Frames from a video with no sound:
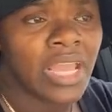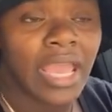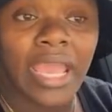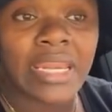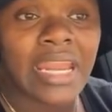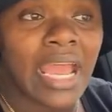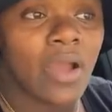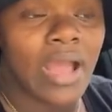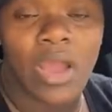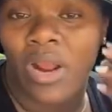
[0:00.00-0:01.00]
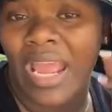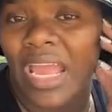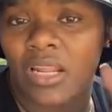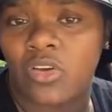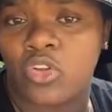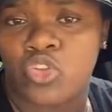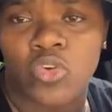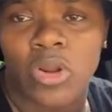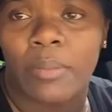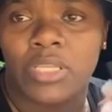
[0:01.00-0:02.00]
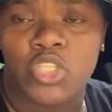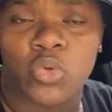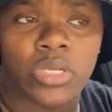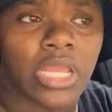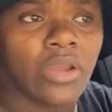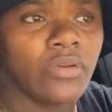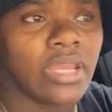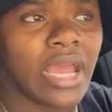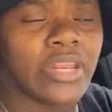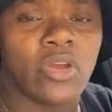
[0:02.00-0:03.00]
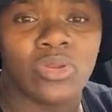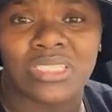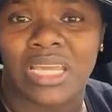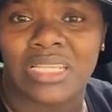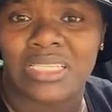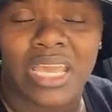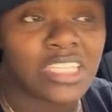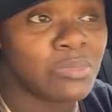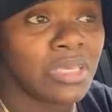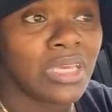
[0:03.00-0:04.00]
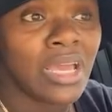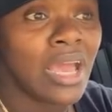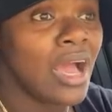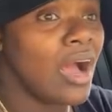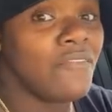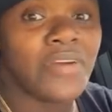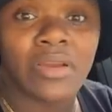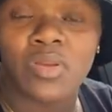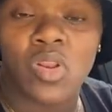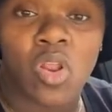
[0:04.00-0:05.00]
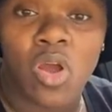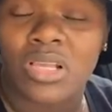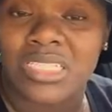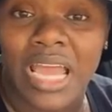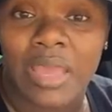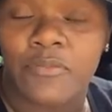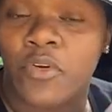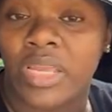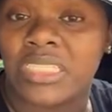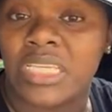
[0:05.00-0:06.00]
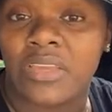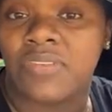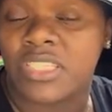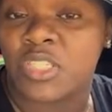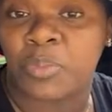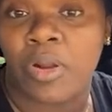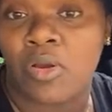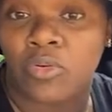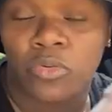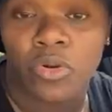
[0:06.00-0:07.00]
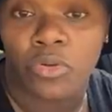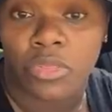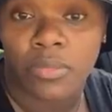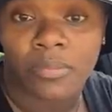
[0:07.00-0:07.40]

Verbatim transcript: And now I, or I had a little trauma to an area. I noticed that it takes me a very long time for it to even sprout growth.